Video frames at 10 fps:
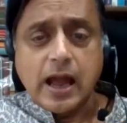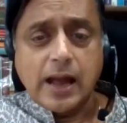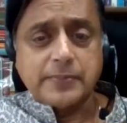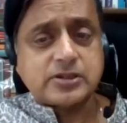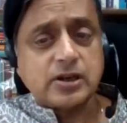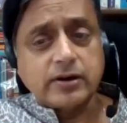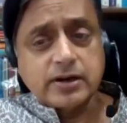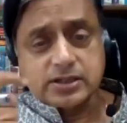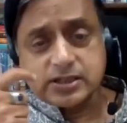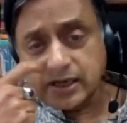I'm sorry
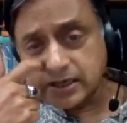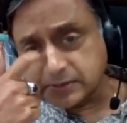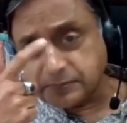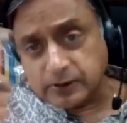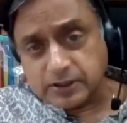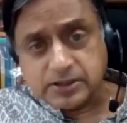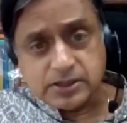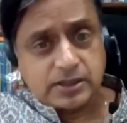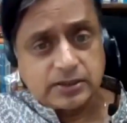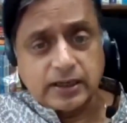to say, as a
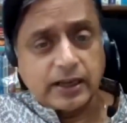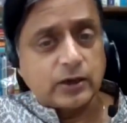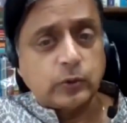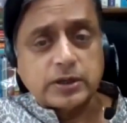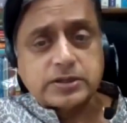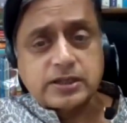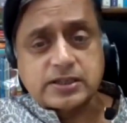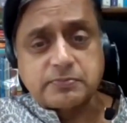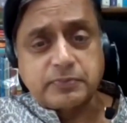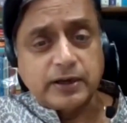politician, that air quality is
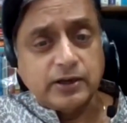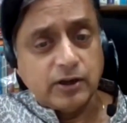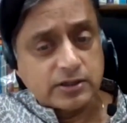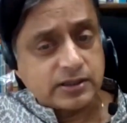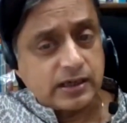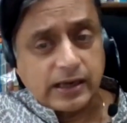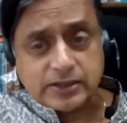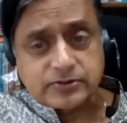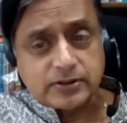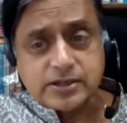simply not an
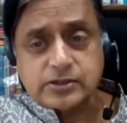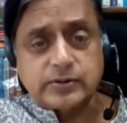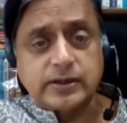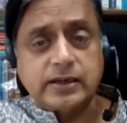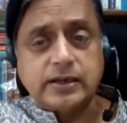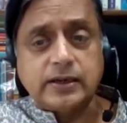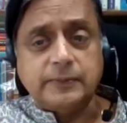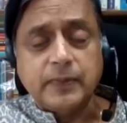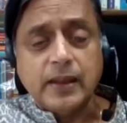electoral issue in India.